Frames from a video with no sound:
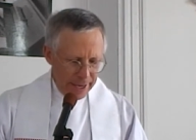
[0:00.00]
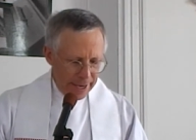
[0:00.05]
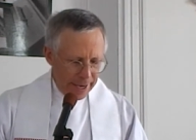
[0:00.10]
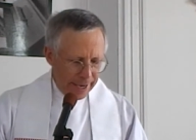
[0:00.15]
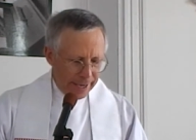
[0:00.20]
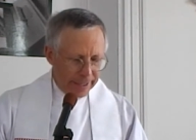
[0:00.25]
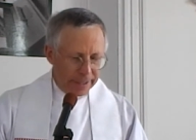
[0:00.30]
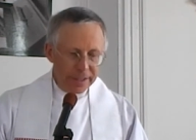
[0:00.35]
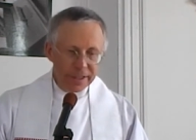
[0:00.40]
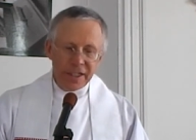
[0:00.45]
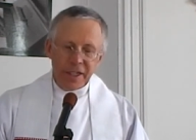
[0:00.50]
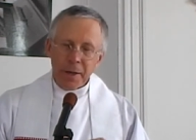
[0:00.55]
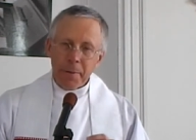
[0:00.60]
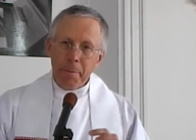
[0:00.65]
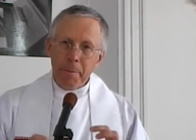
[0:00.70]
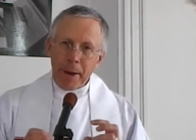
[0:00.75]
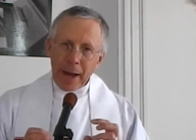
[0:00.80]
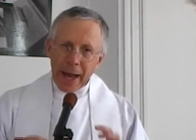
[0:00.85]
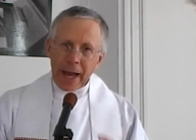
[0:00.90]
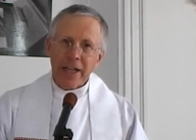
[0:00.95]
And
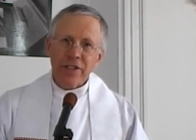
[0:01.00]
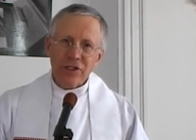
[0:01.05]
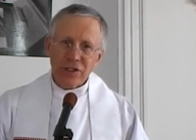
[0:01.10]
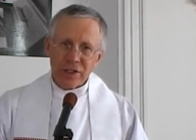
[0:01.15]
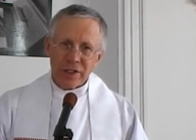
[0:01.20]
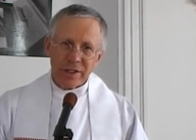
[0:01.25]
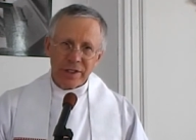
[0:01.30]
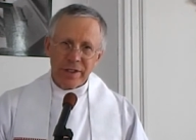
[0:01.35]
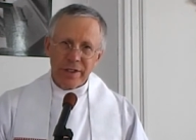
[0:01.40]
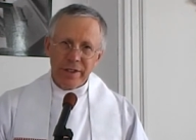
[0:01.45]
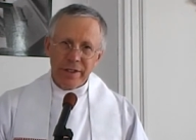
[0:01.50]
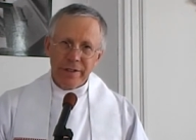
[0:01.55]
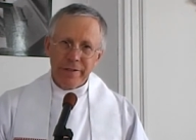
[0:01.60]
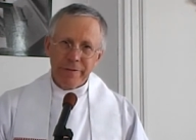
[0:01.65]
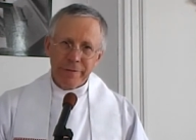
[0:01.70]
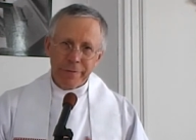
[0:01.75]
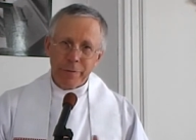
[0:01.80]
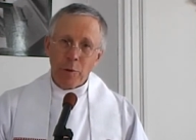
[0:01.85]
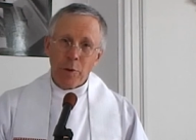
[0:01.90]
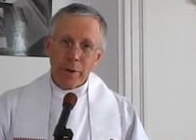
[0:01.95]
compassion
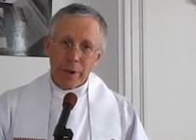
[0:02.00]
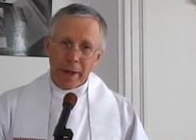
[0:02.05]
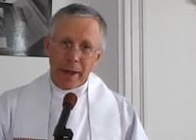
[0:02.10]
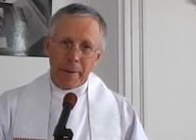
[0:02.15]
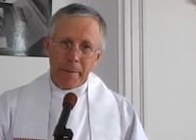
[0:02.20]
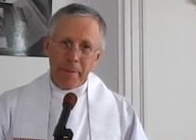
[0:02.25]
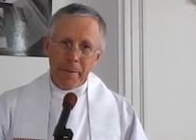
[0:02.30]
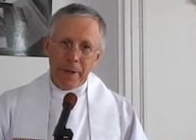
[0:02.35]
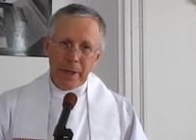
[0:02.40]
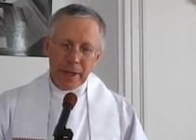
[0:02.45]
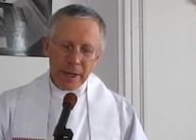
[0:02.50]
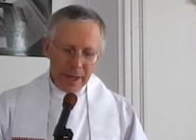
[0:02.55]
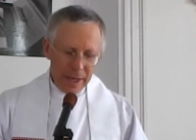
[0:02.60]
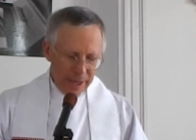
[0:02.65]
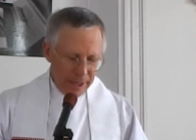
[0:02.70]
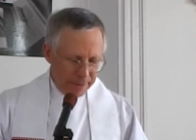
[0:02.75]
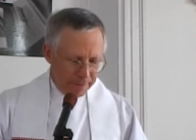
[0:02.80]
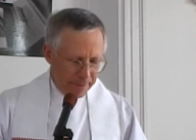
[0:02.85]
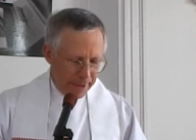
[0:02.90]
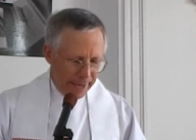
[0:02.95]
for them
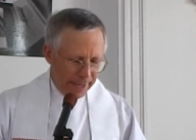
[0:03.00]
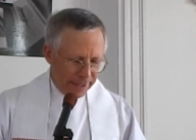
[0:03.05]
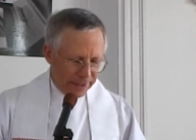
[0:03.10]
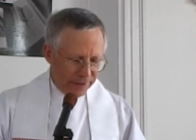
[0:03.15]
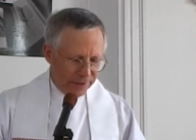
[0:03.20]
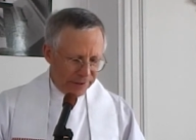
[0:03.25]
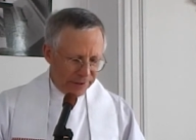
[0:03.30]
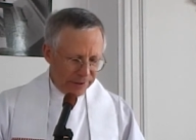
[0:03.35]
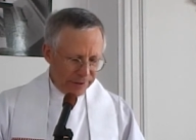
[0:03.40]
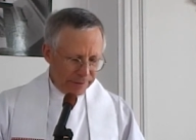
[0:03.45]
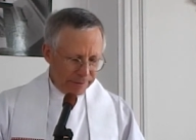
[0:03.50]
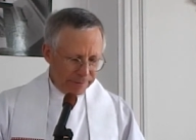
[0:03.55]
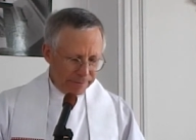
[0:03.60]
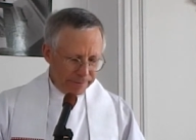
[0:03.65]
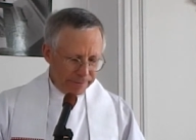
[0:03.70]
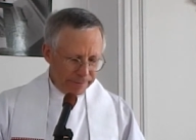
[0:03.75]
makes